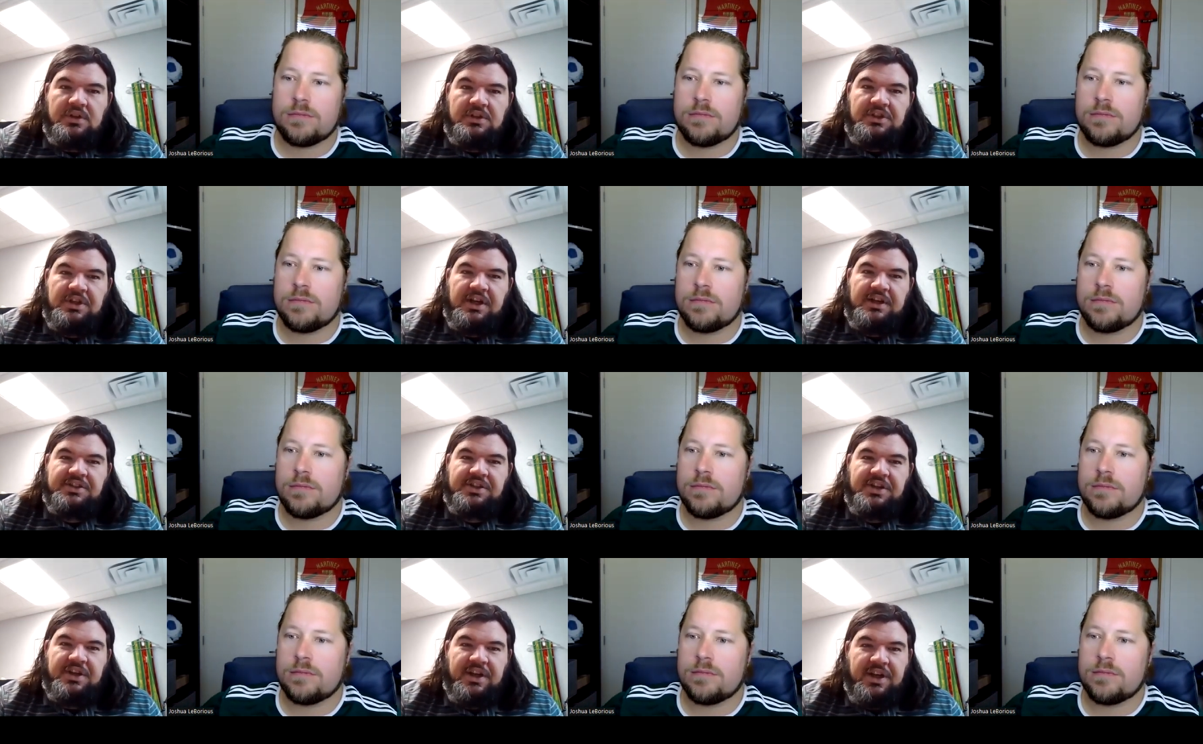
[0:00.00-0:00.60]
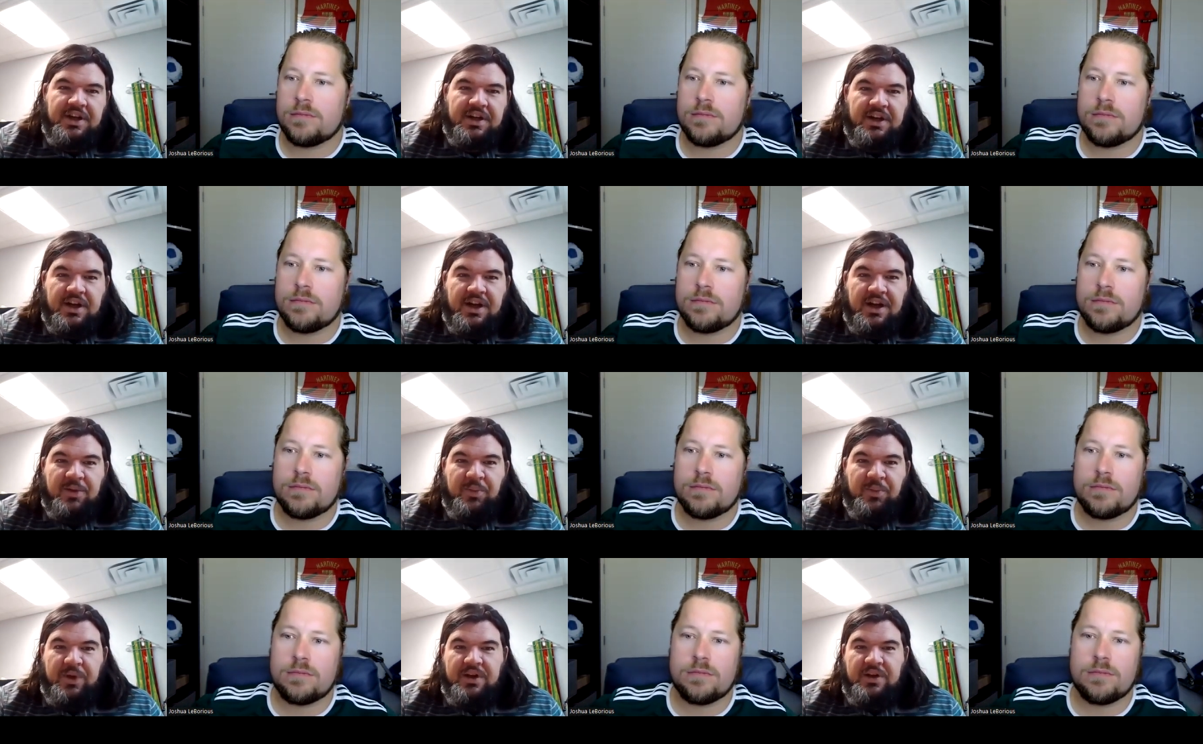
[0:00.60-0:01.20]
Speaker 1: Josh and I are
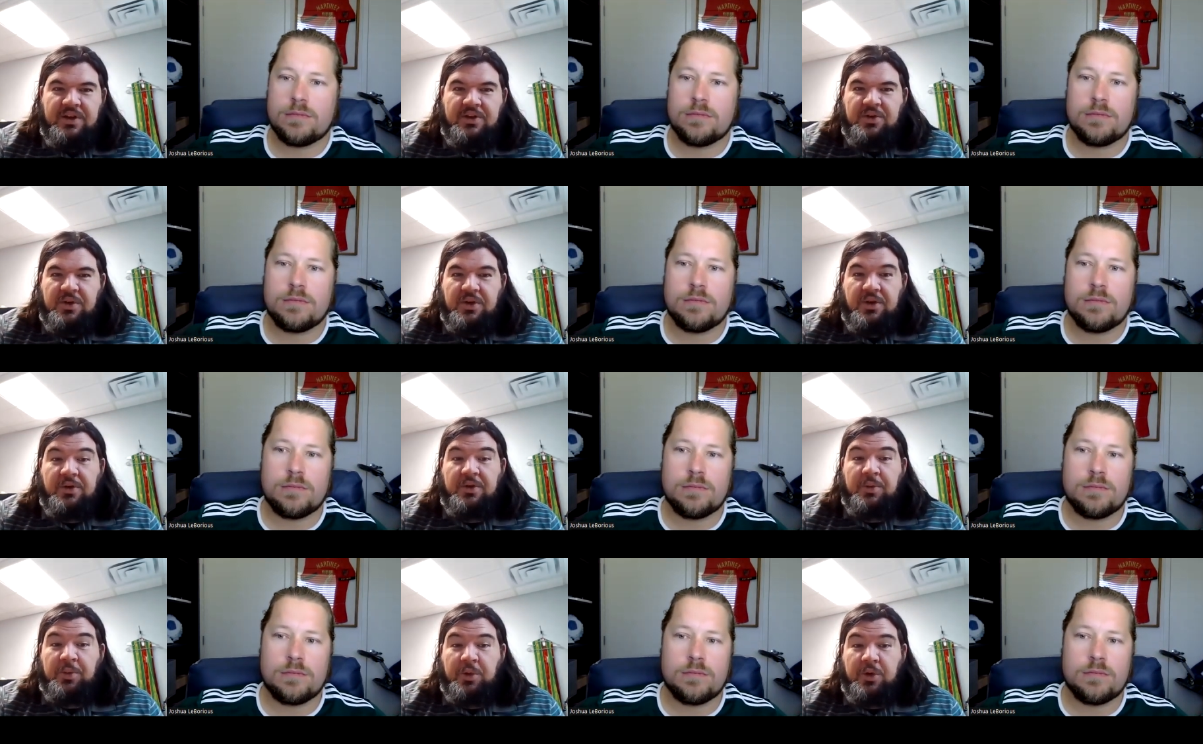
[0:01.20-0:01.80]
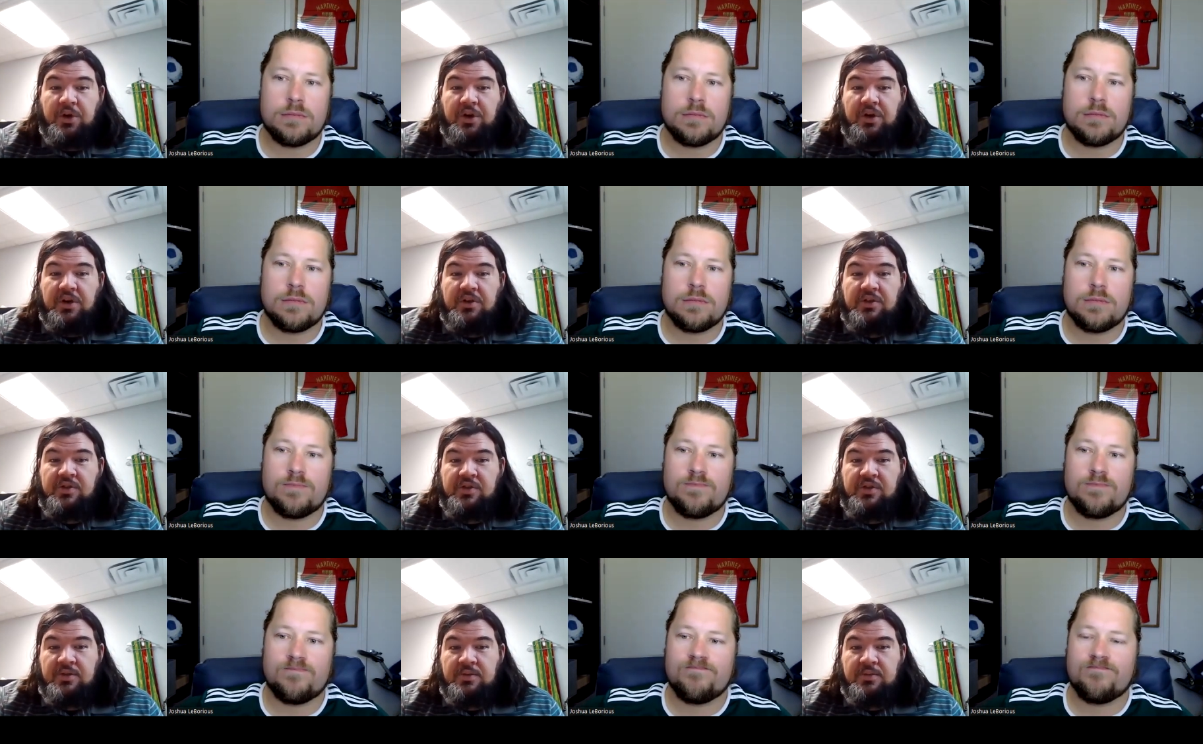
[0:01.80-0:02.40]
not mandatory
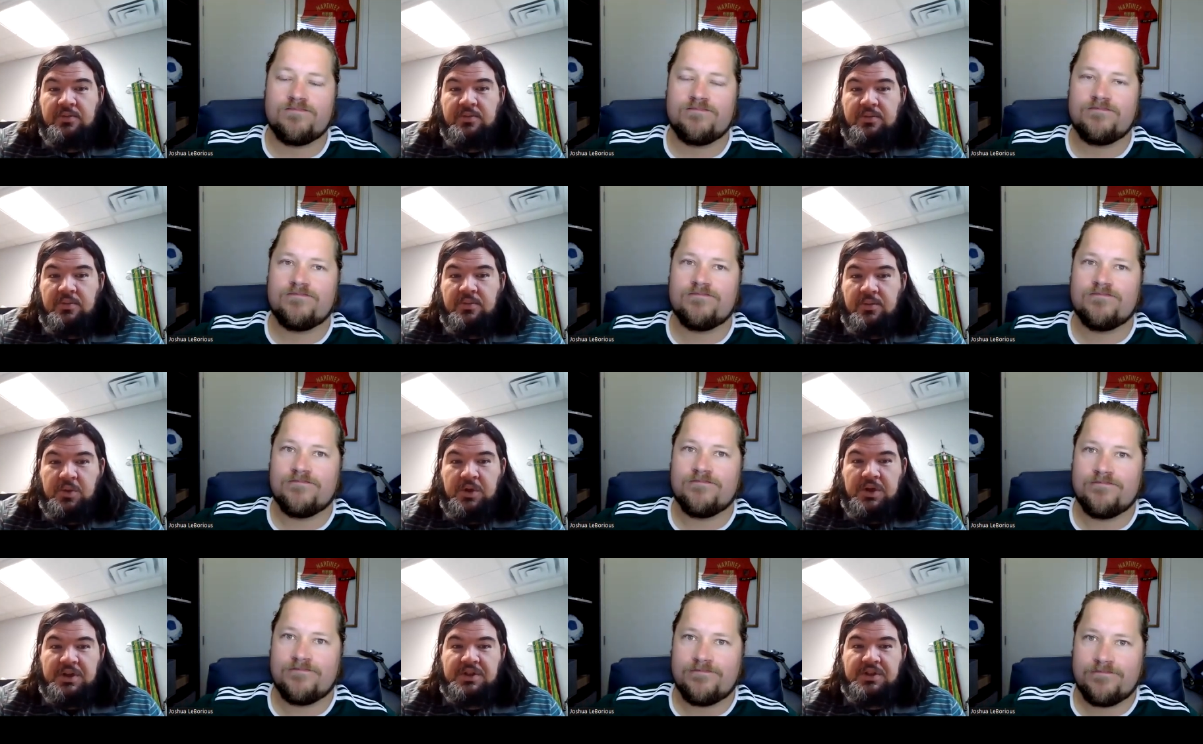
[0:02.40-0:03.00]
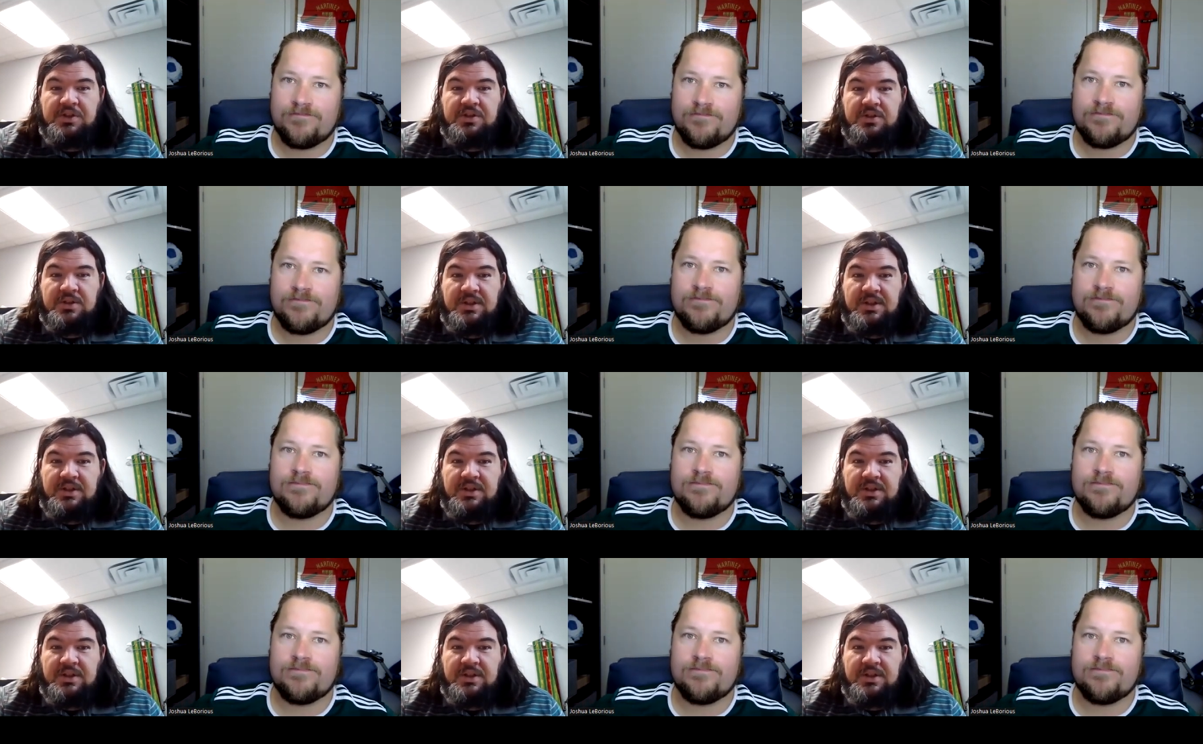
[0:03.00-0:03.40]
reporters, which